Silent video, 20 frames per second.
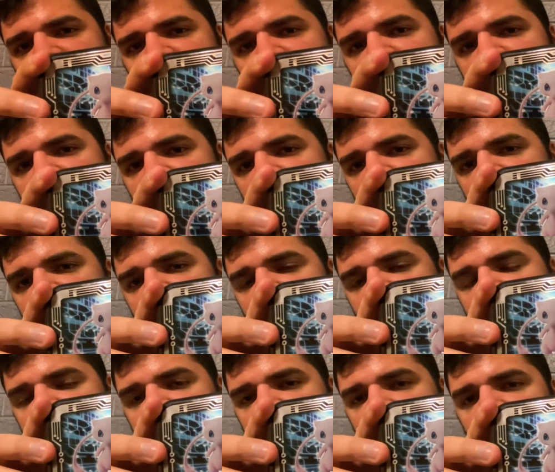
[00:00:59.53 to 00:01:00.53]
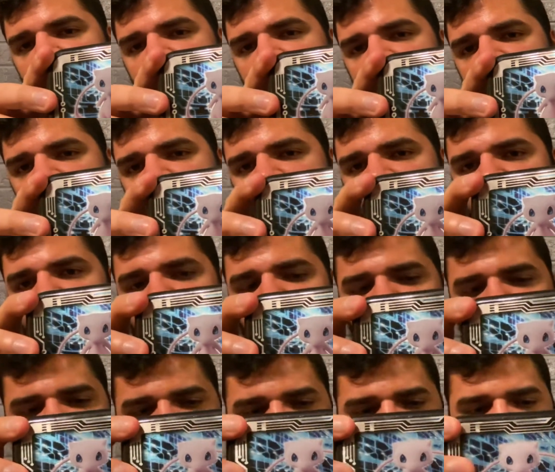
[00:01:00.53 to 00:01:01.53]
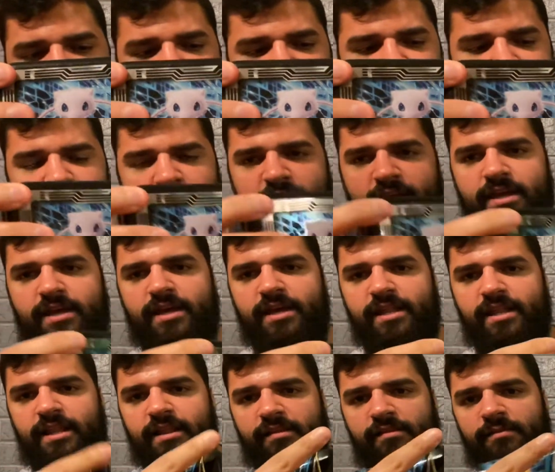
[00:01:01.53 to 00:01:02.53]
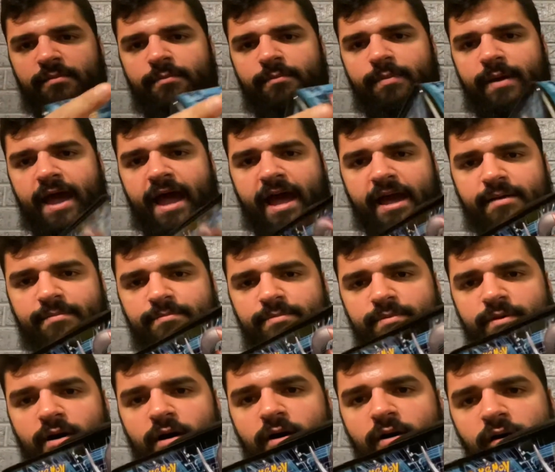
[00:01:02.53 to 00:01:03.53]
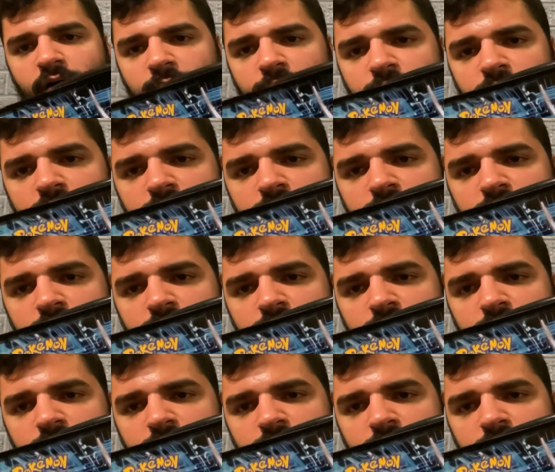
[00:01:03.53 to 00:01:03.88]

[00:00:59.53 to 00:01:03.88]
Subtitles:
Mewtwo, Pikachu on the front, and on the back, Armored